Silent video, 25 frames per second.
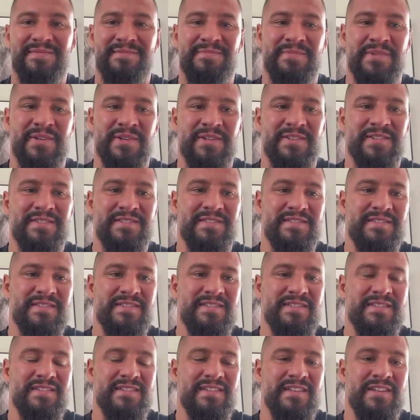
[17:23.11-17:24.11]
But,
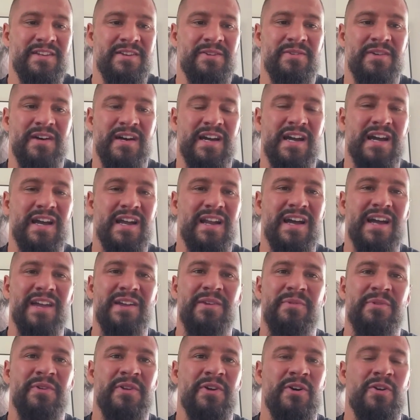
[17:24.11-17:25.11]
you know, I
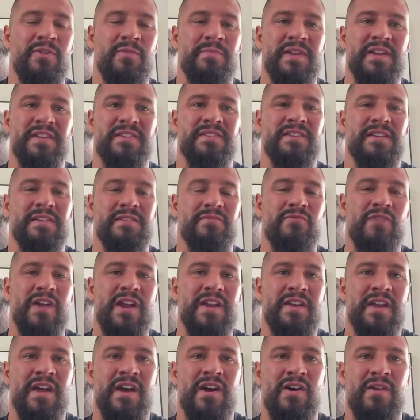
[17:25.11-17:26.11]
don't know. I mean,
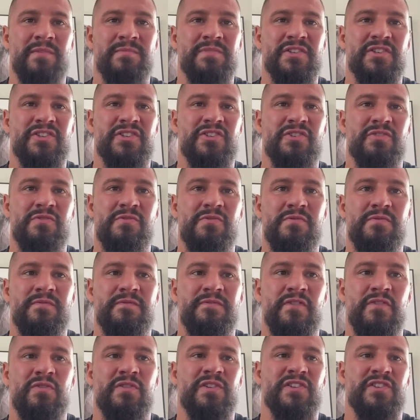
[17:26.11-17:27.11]
right now I'm just so
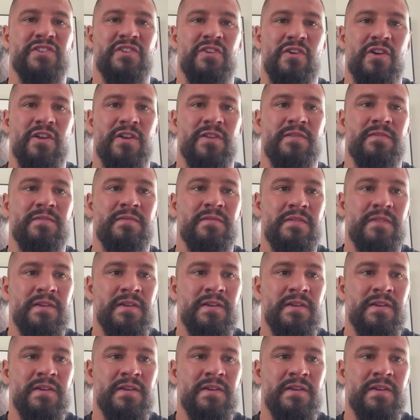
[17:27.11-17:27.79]
focused on,